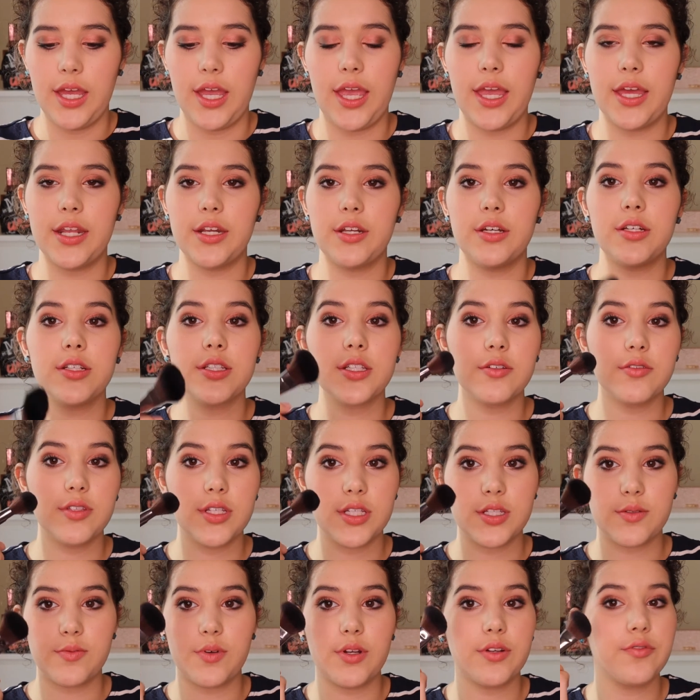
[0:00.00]
And also
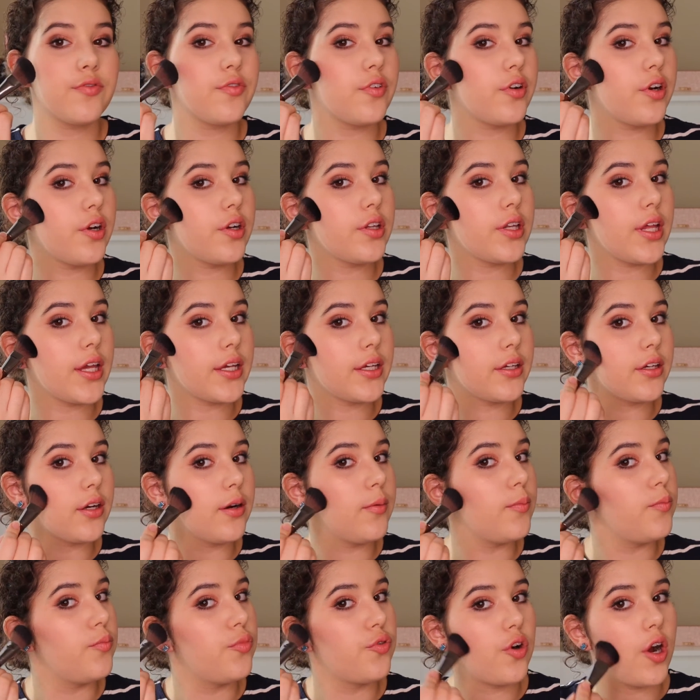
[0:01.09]
this one for like
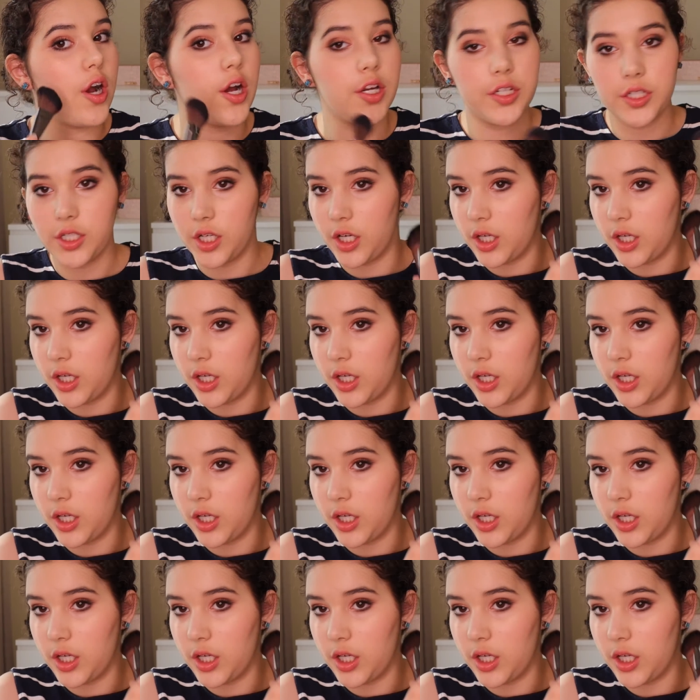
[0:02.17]
a broad